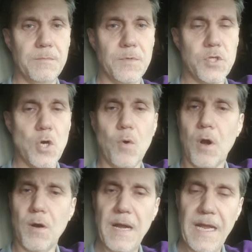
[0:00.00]
show
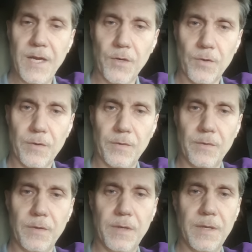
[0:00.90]
our anger
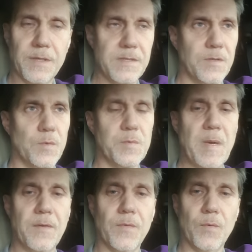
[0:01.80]
in a
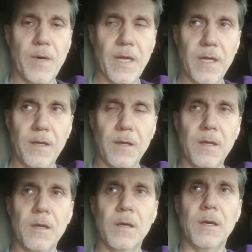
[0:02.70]
disrespectful way.
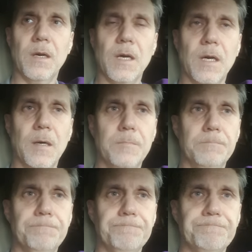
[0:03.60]
Um,